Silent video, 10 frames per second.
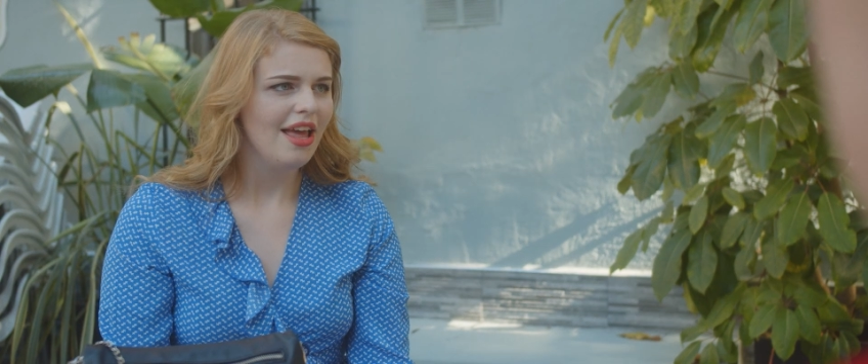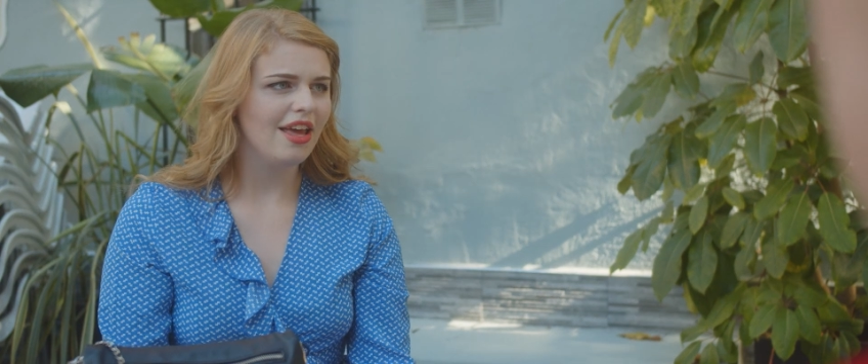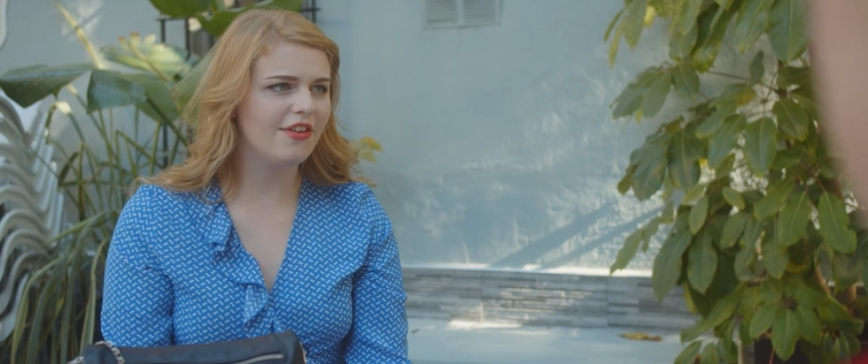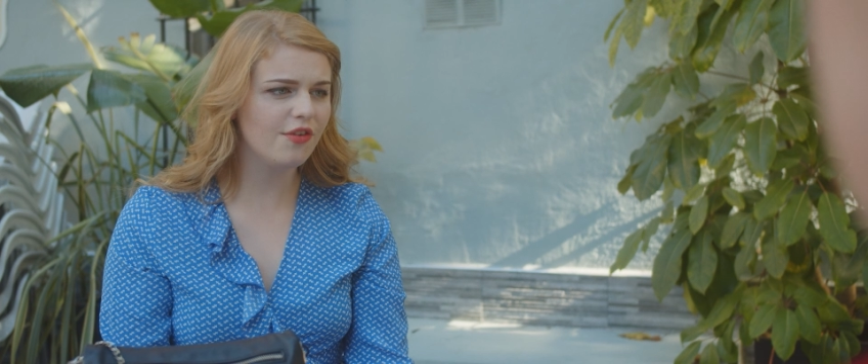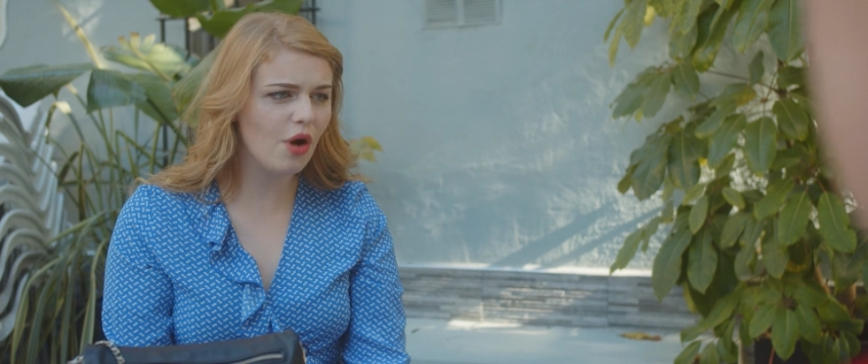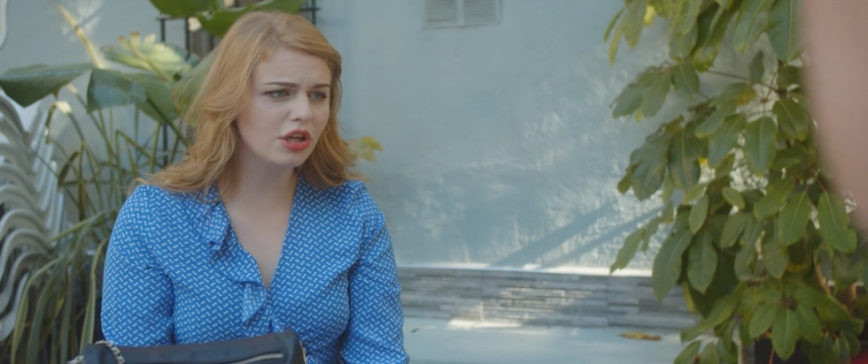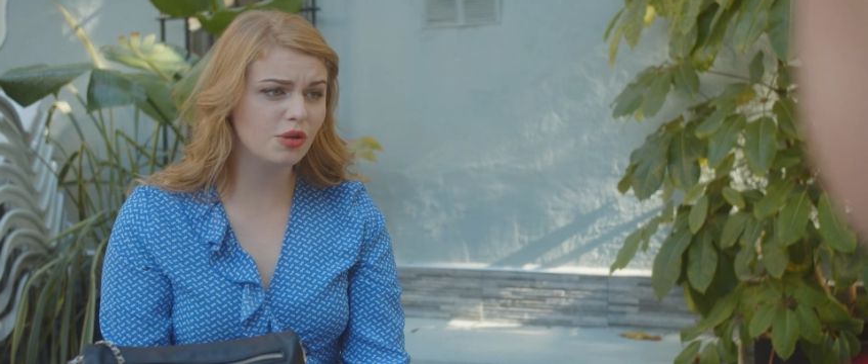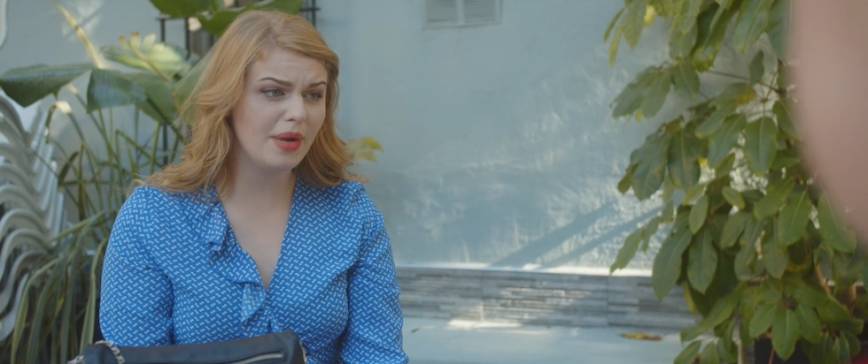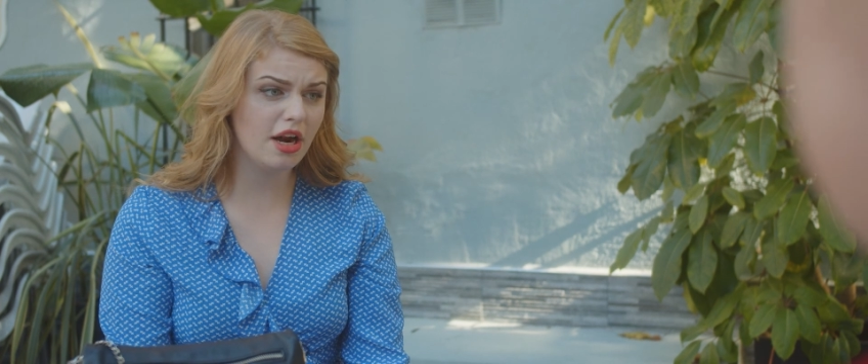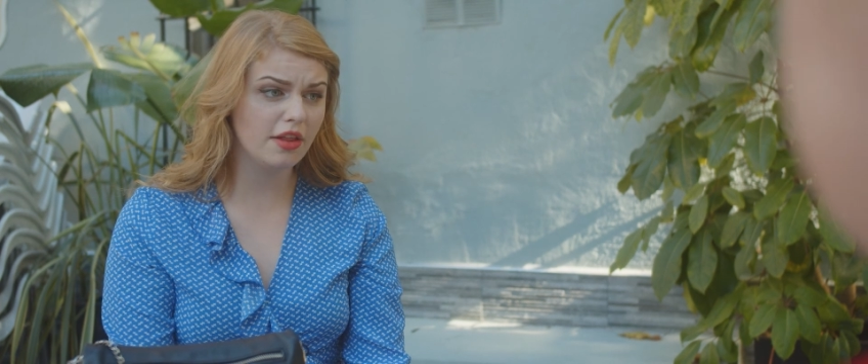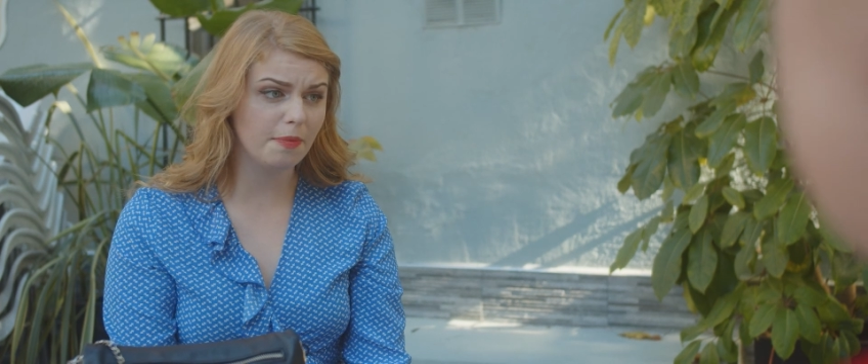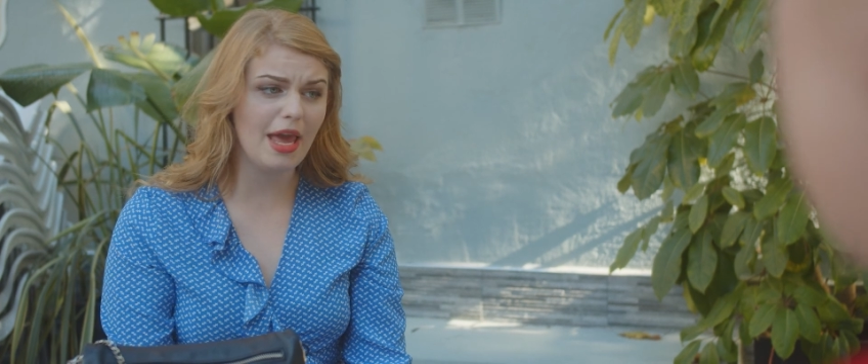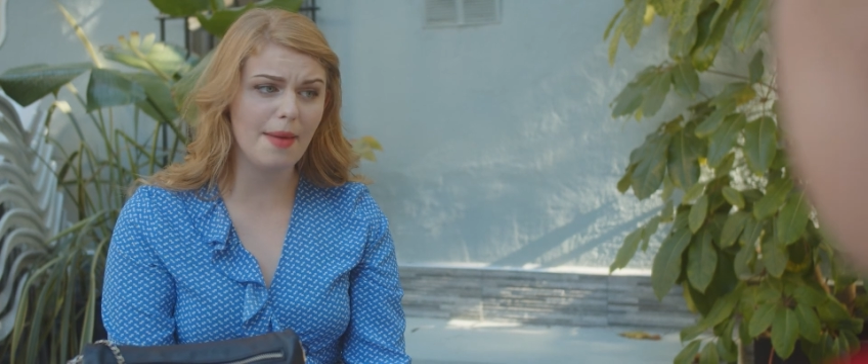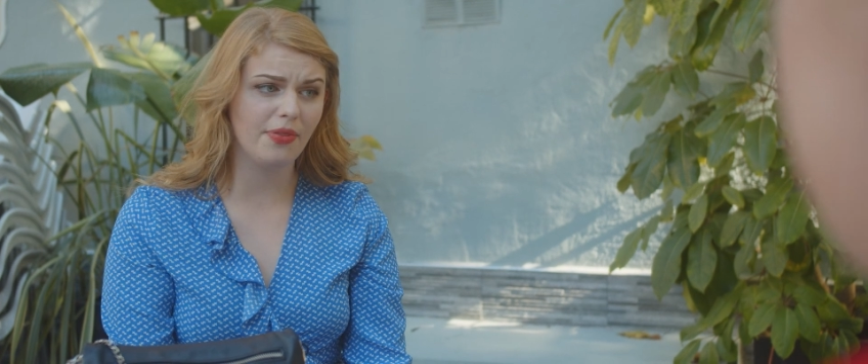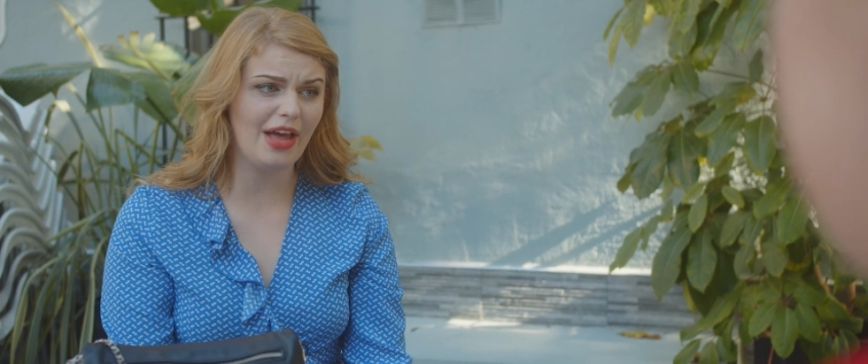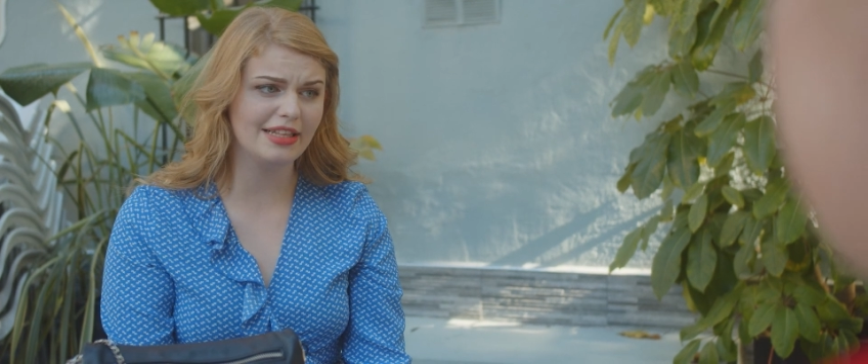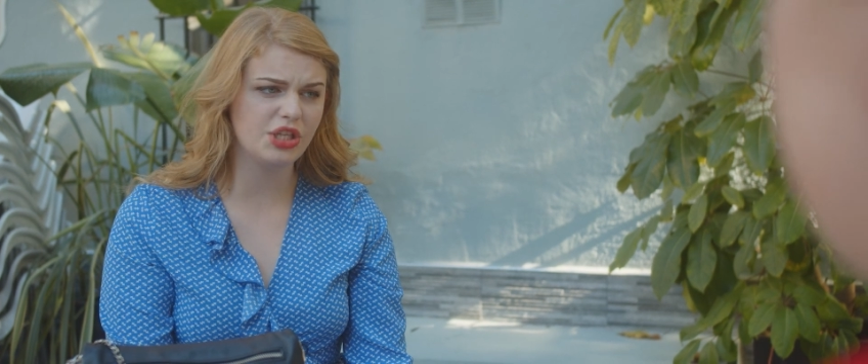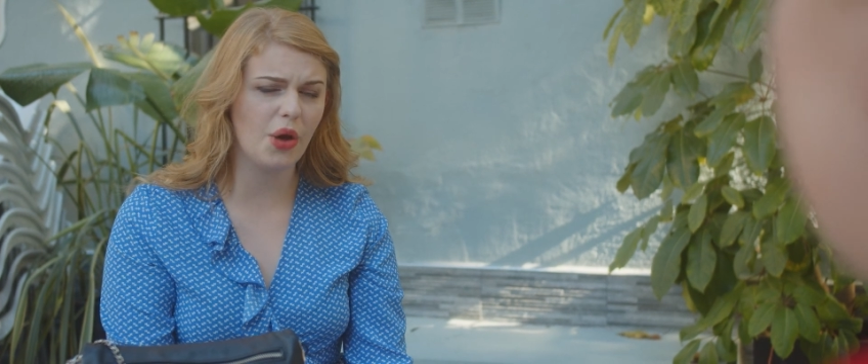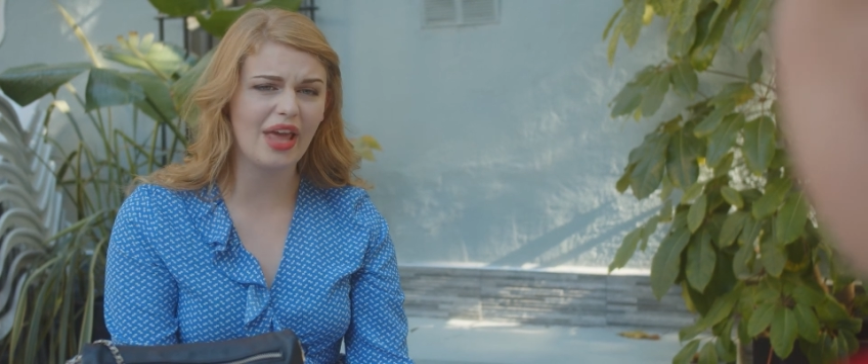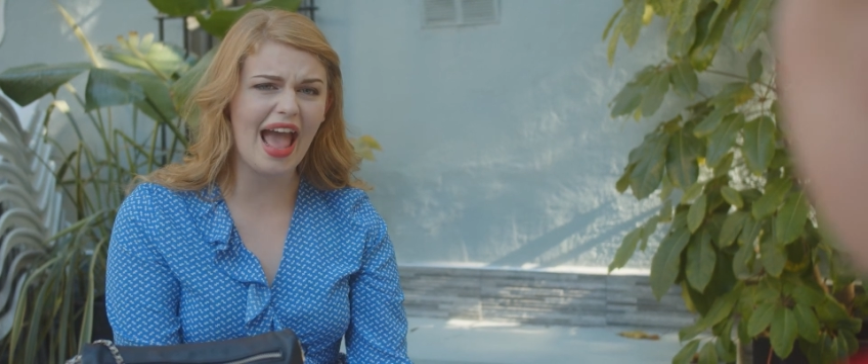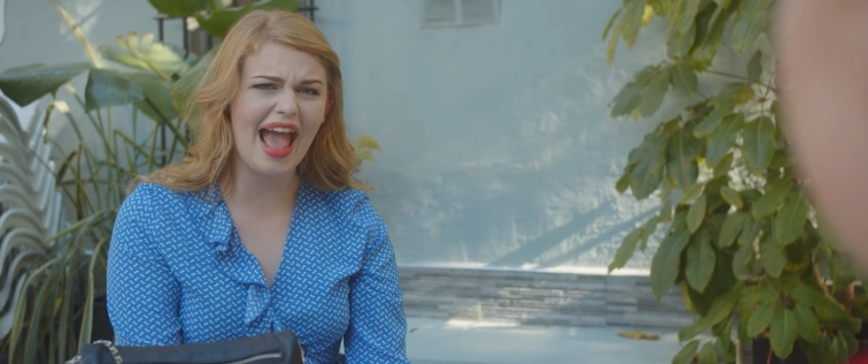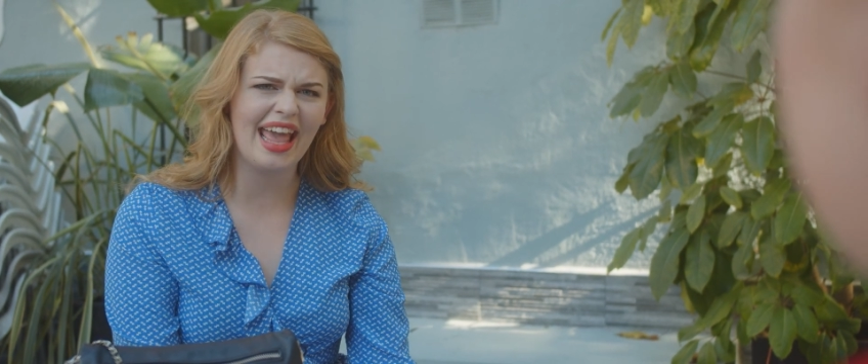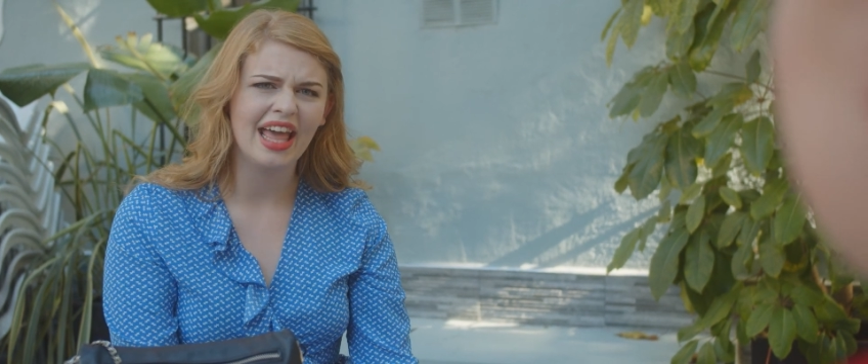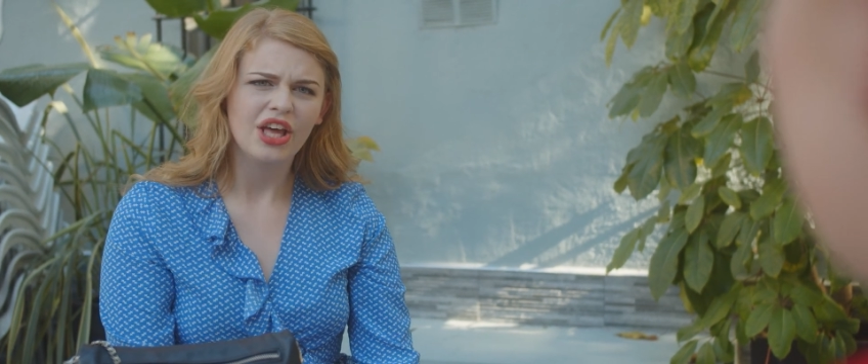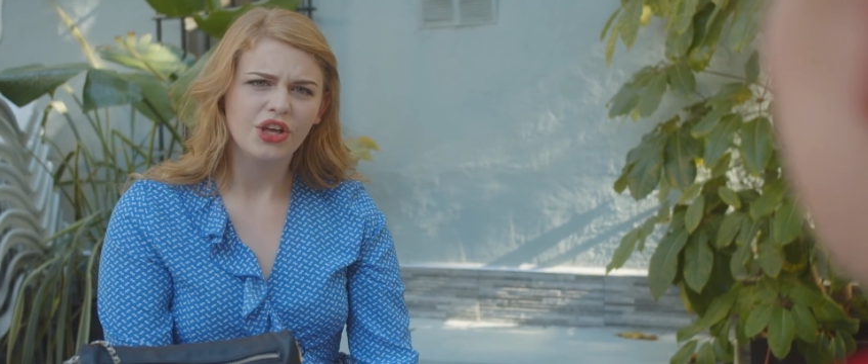If you want to meet other people, that's okay.